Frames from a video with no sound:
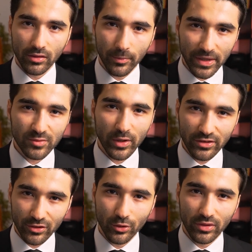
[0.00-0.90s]
The best way
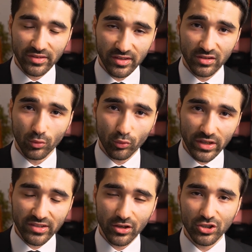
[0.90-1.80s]
to do this is to
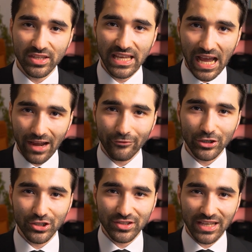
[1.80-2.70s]
research the
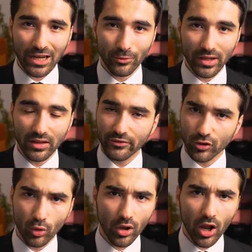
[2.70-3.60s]
average salary for
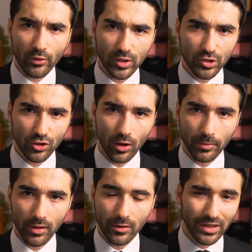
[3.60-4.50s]
your current
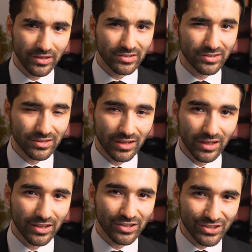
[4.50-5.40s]
job. And this is
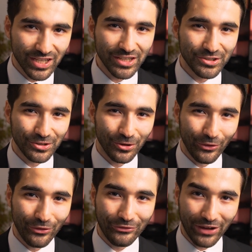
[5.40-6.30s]
contingent
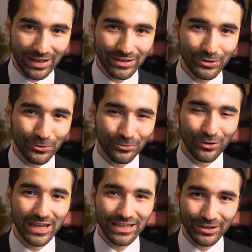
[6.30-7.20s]
on the fact that you're
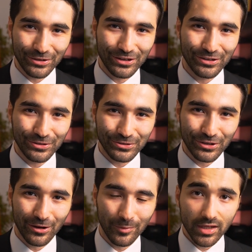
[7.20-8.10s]
really good at your job.